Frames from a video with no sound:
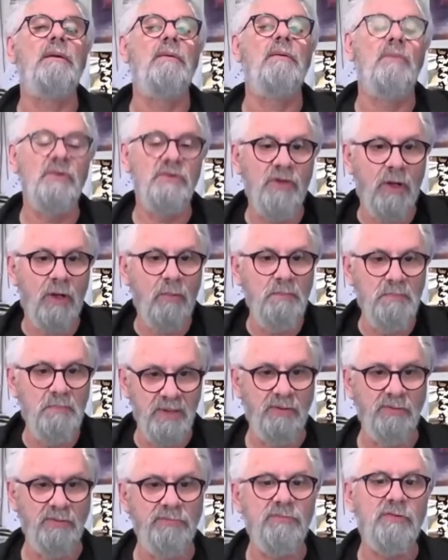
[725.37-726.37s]
was all
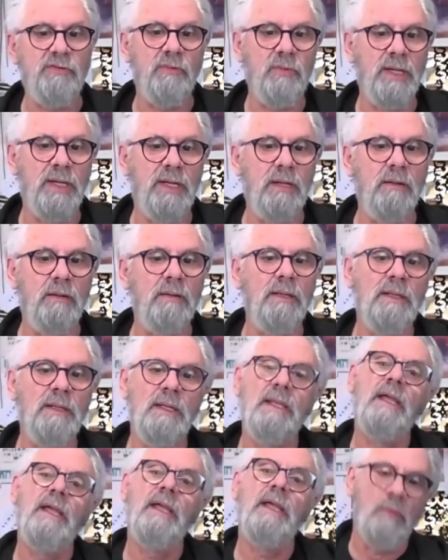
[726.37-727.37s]
built for real.
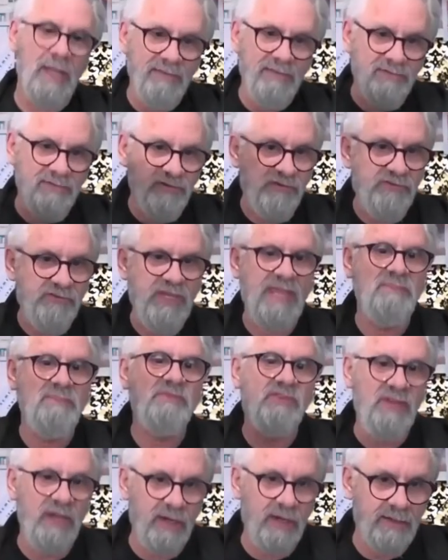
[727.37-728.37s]
And we had the same
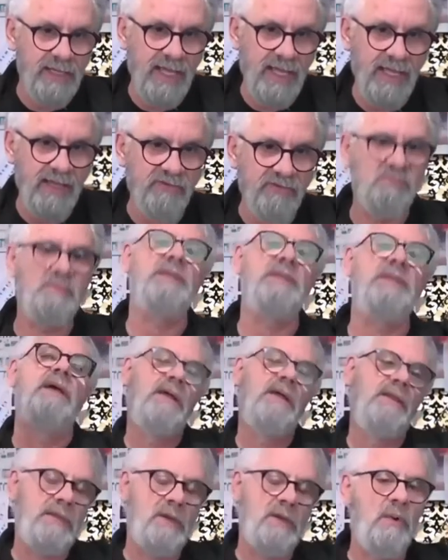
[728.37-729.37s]
staircase, but
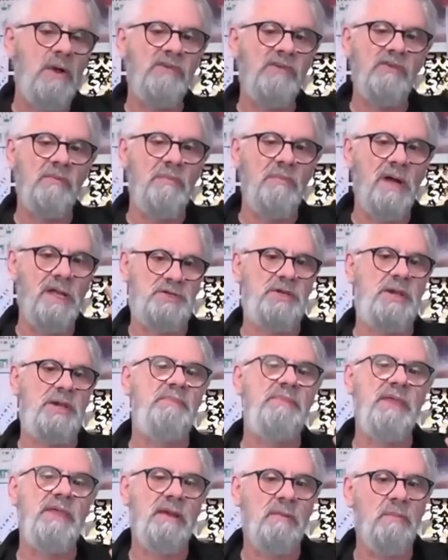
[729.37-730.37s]
there wasn't much
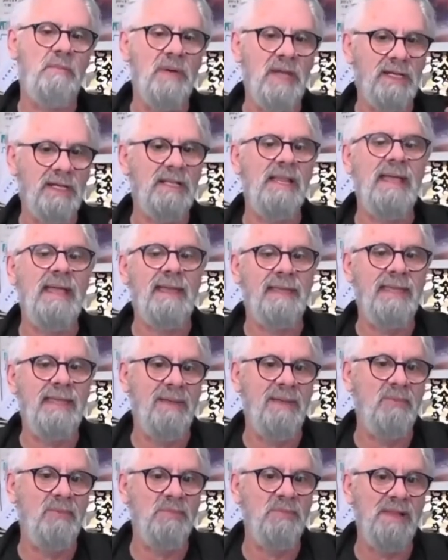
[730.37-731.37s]
up there but a
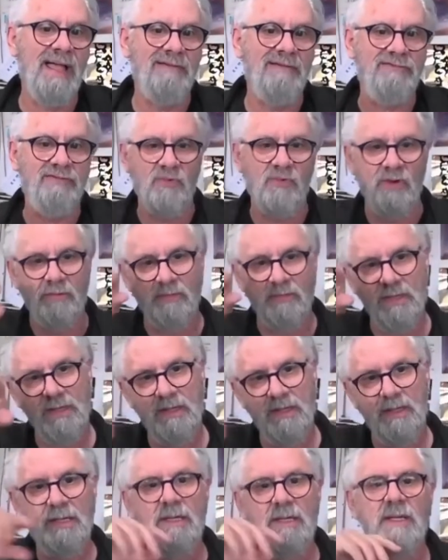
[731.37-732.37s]
camera platform.
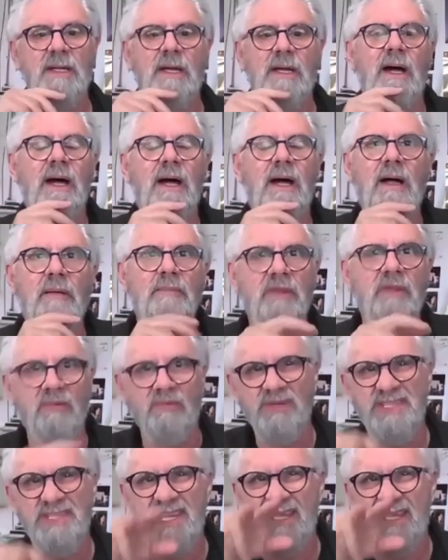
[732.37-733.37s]

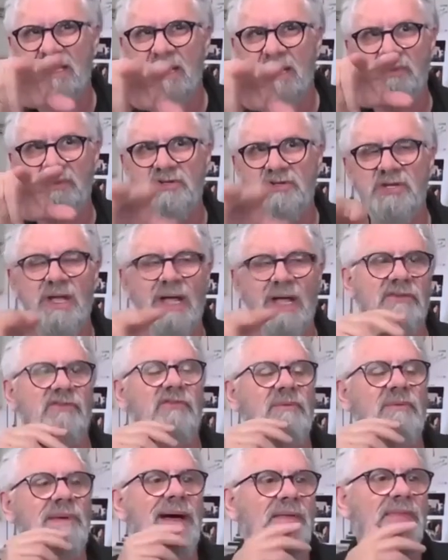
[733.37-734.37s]
We see a couple of shots
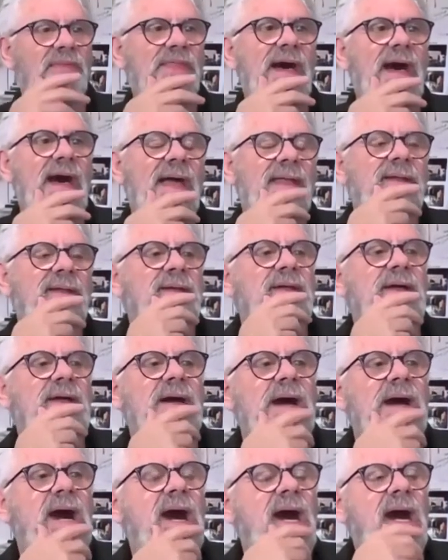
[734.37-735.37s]
from out that.
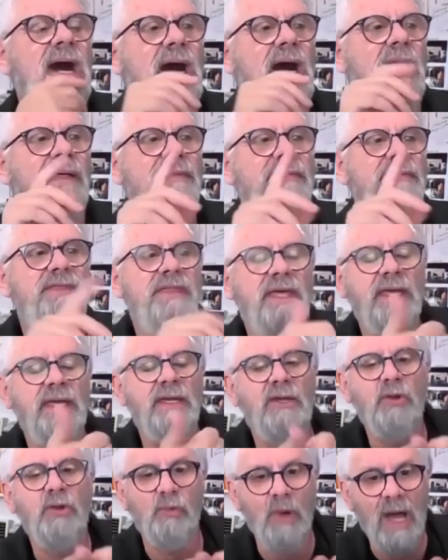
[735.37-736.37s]
The
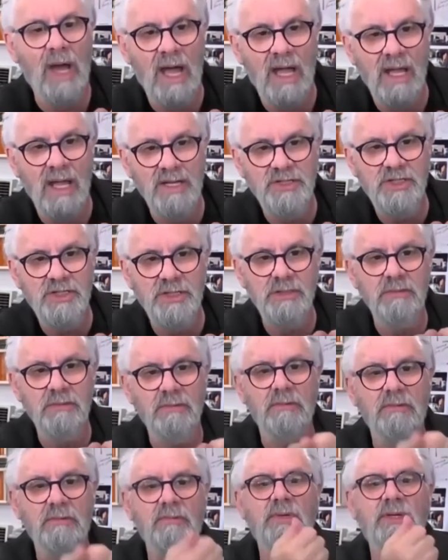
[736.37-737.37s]
garage
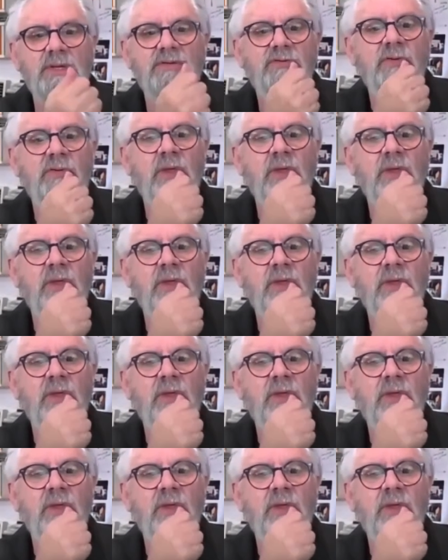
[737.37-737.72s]
was